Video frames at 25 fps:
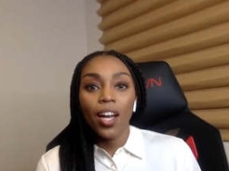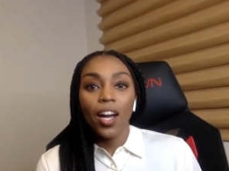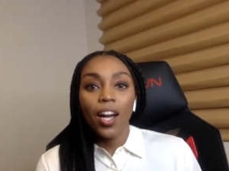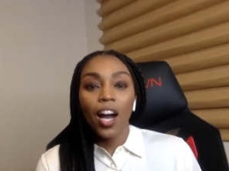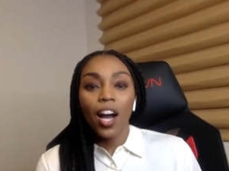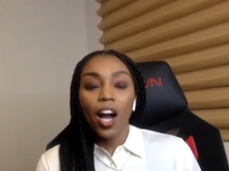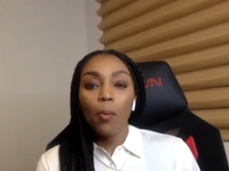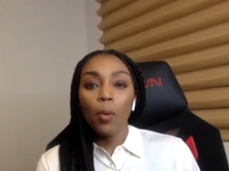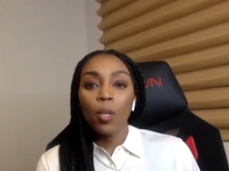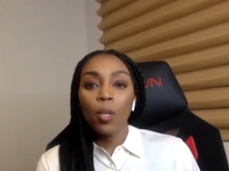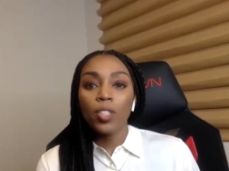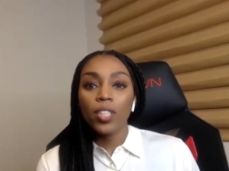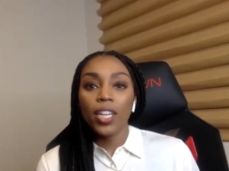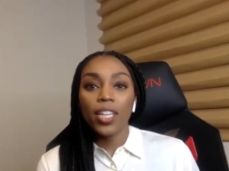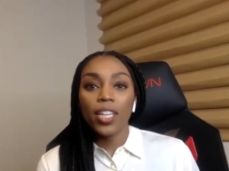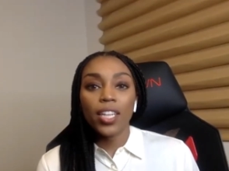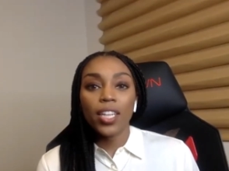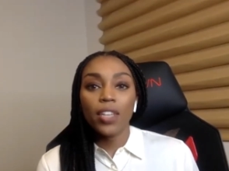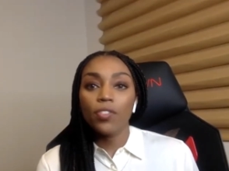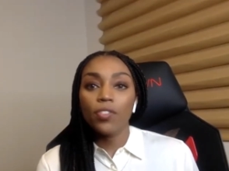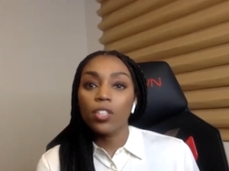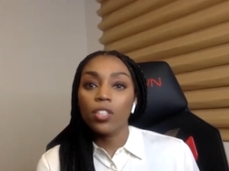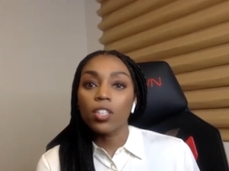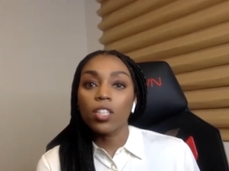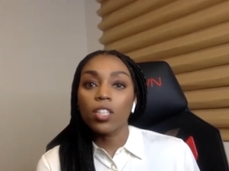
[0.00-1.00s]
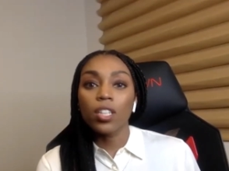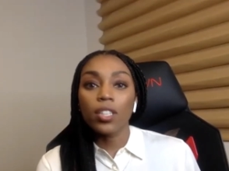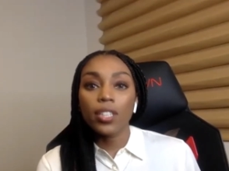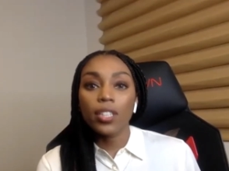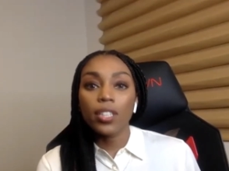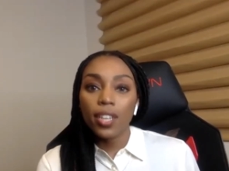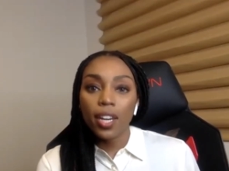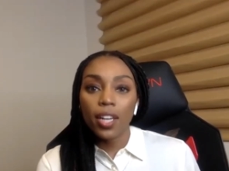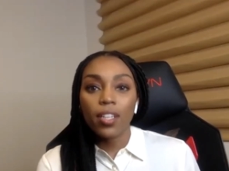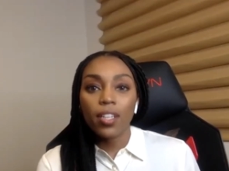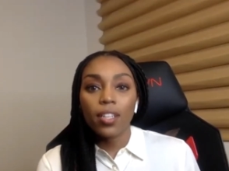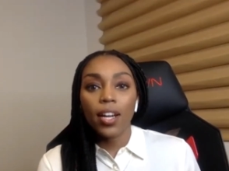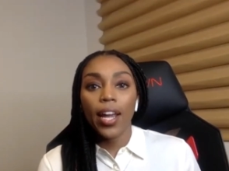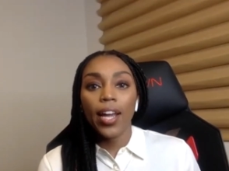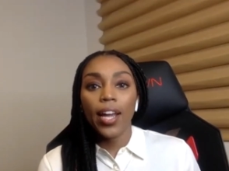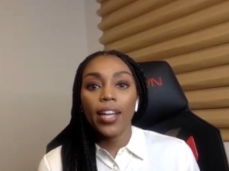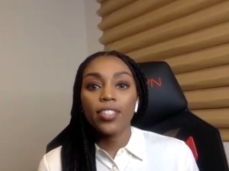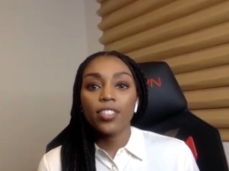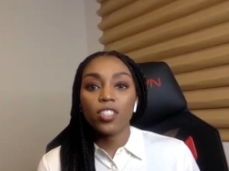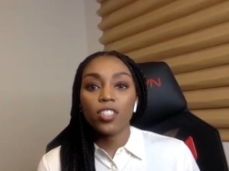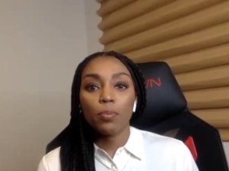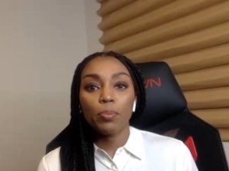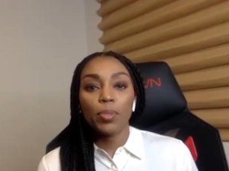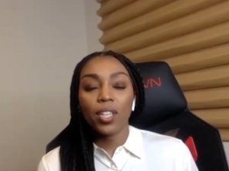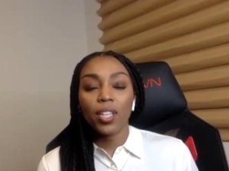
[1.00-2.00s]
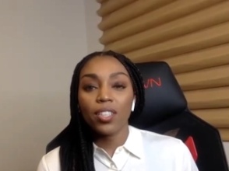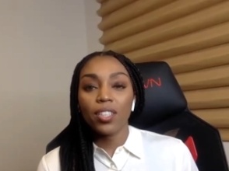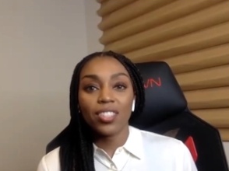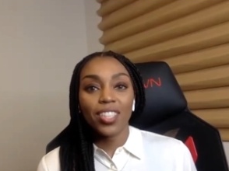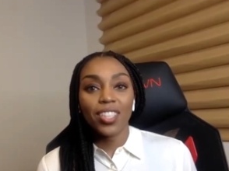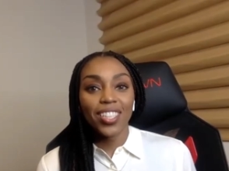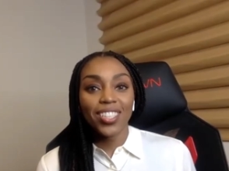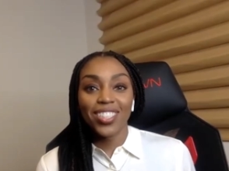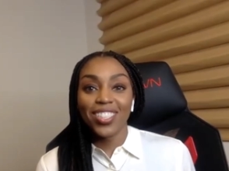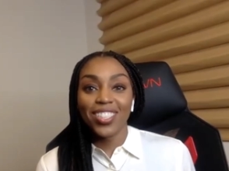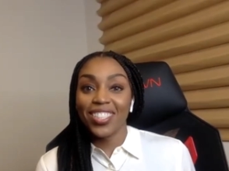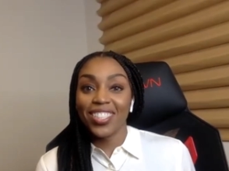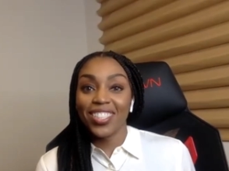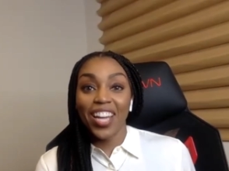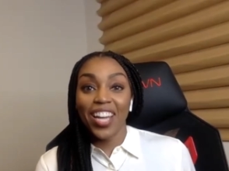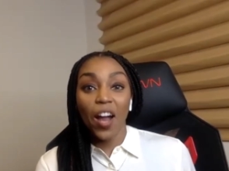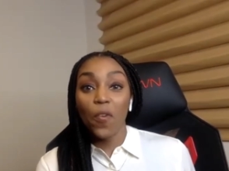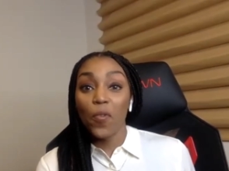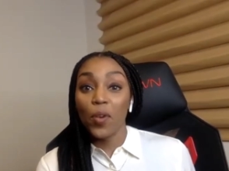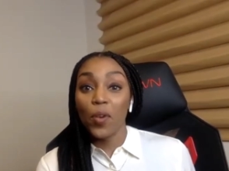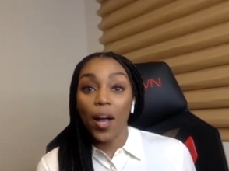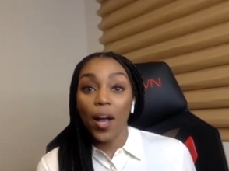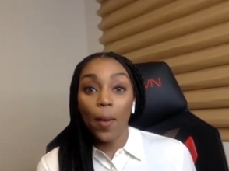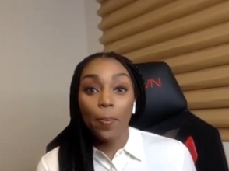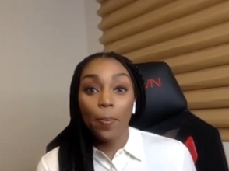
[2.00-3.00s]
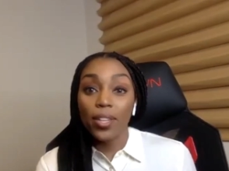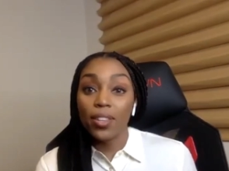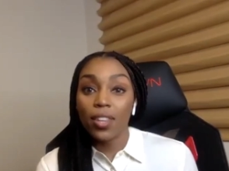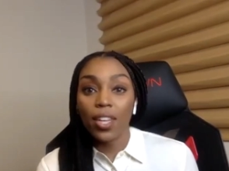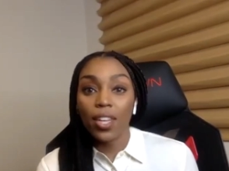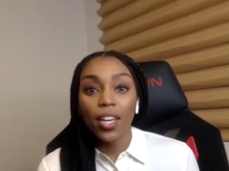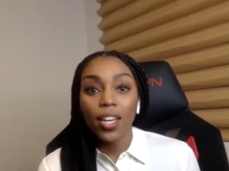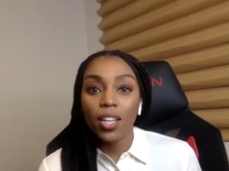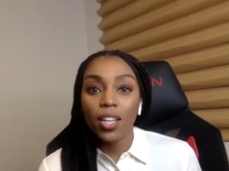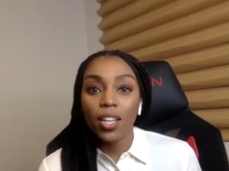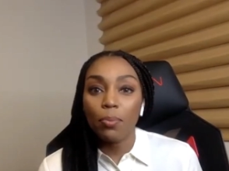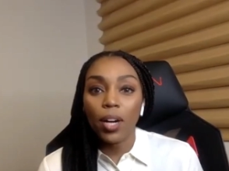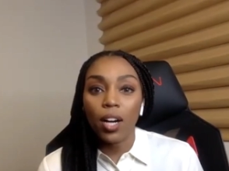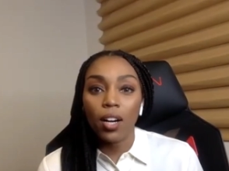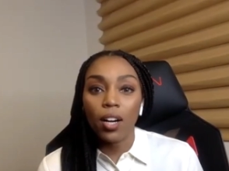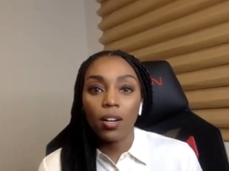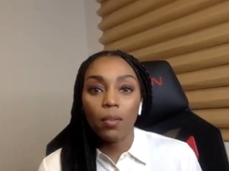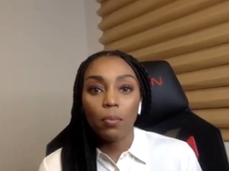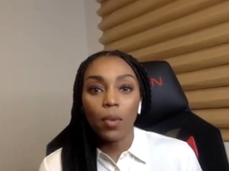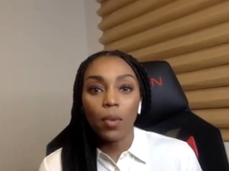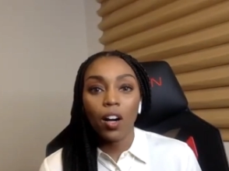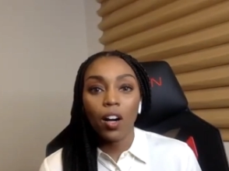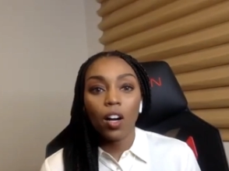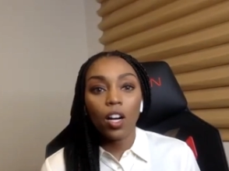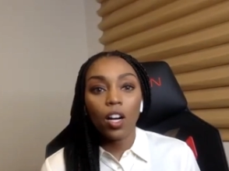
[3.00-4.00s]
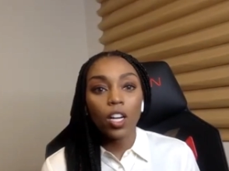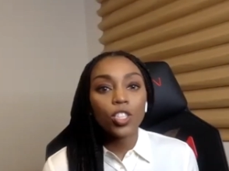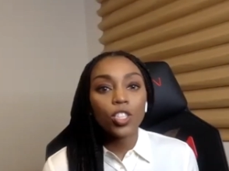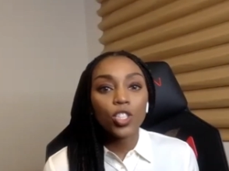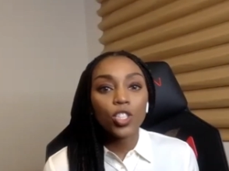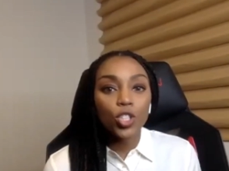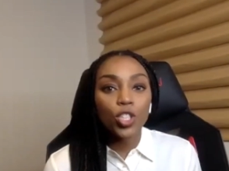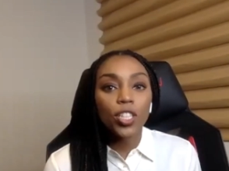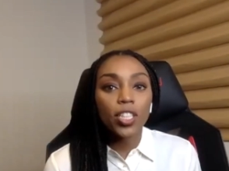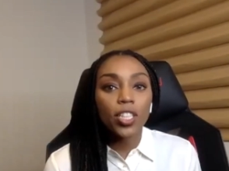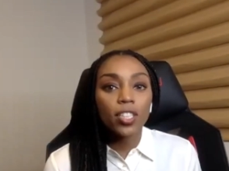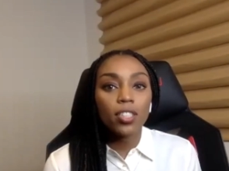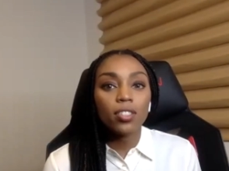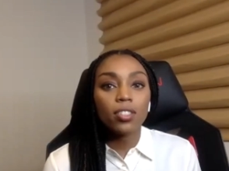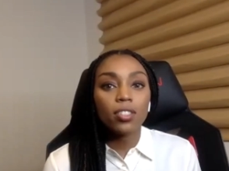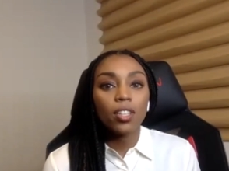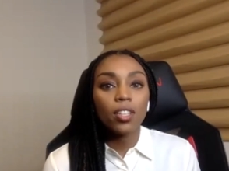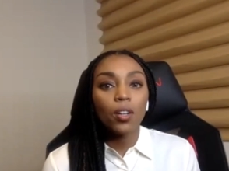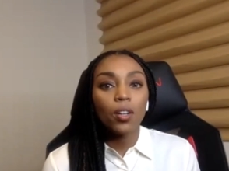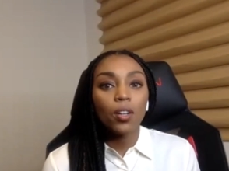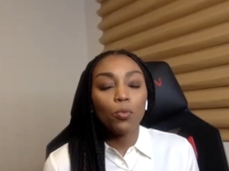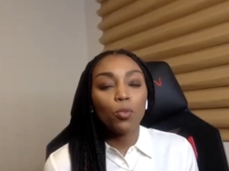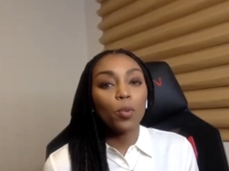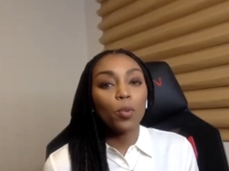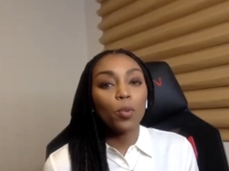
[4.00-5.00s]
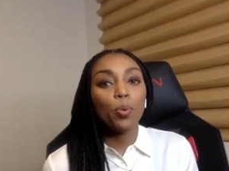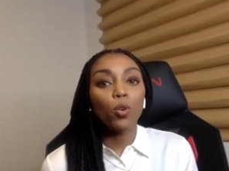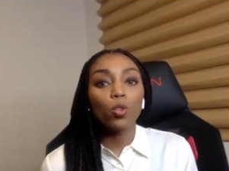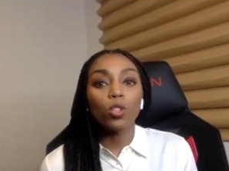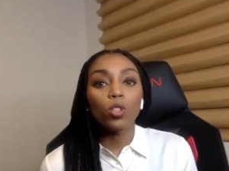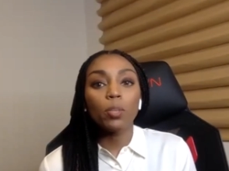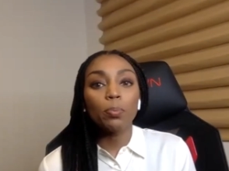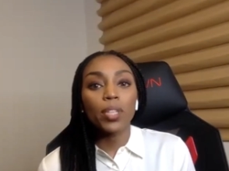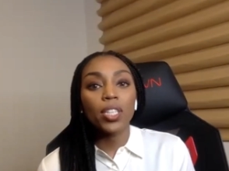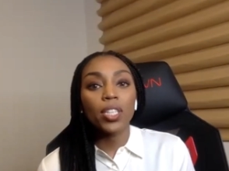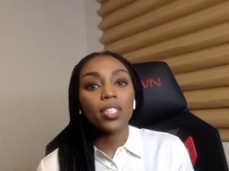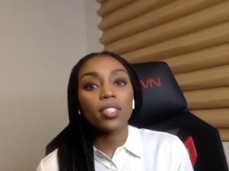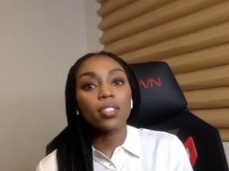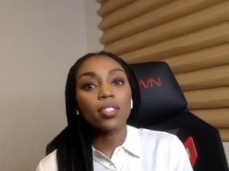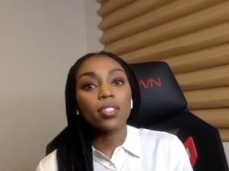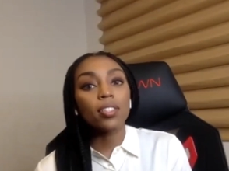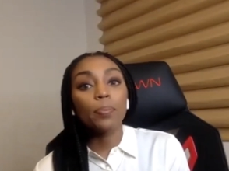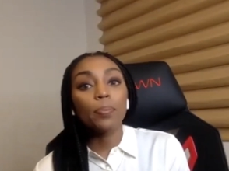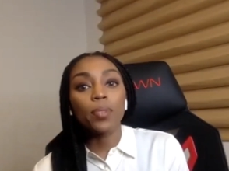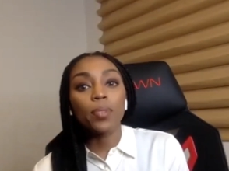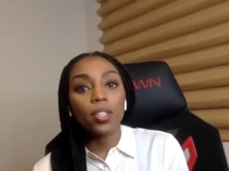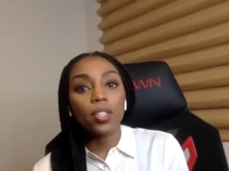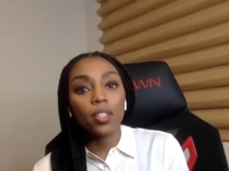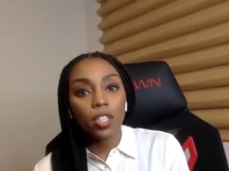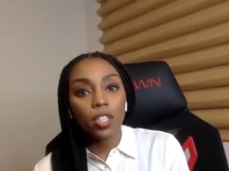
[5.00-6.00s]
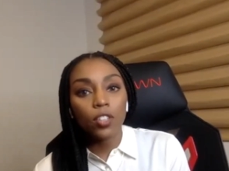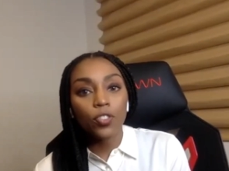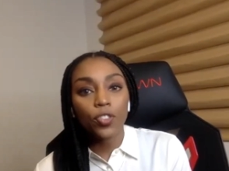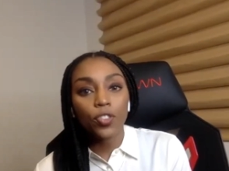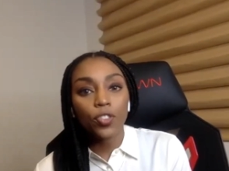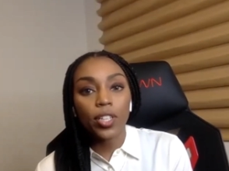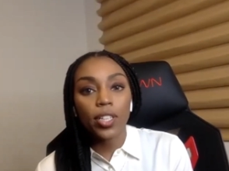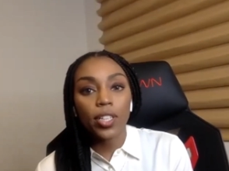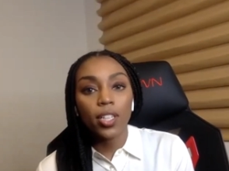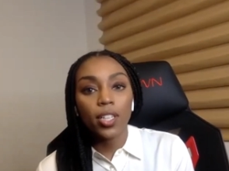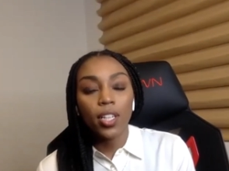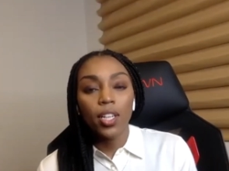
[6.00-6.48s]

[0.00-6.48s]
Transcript: I almost had to give a cookie cutter answer, because that's just not what I've been thinking about. My heartstrings were pulling me to something different.